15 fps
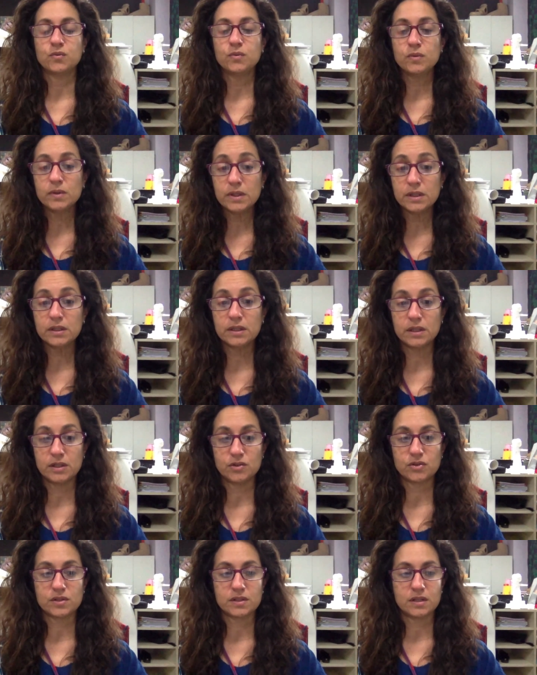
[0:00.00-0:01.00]
really
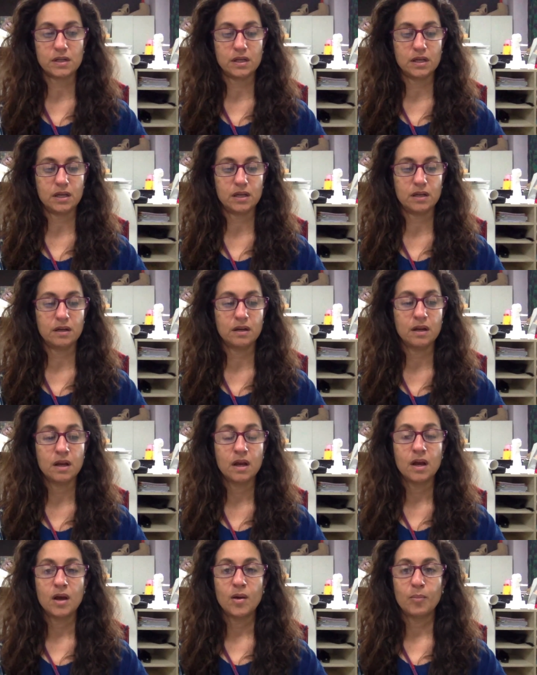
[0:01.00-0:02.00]
interested in
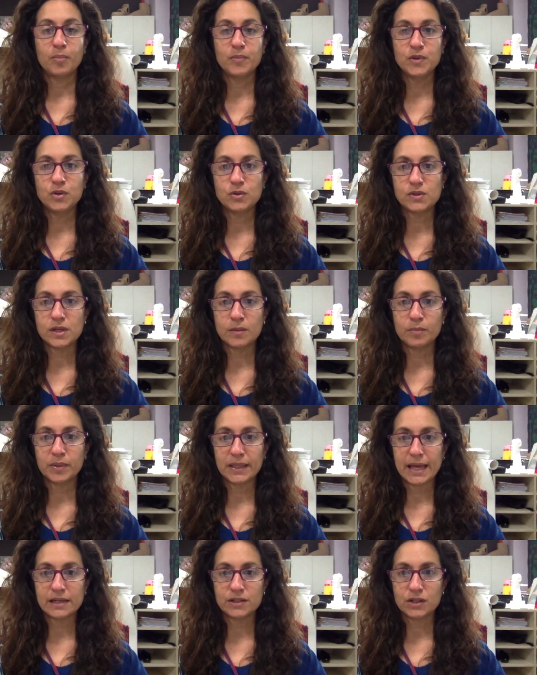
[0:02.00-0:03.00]
using
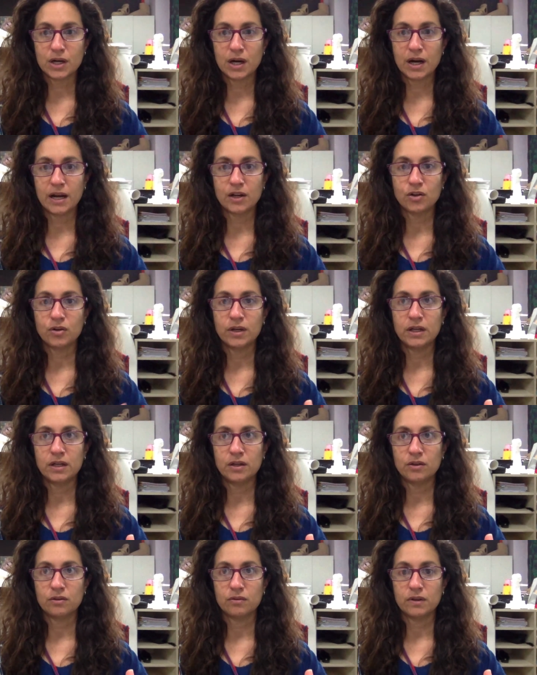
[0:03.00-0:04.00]
Blender and creating
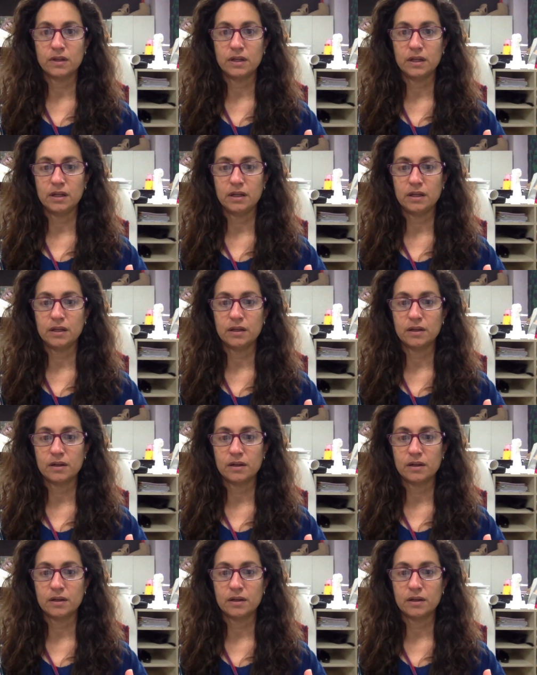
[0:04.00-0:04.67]
3D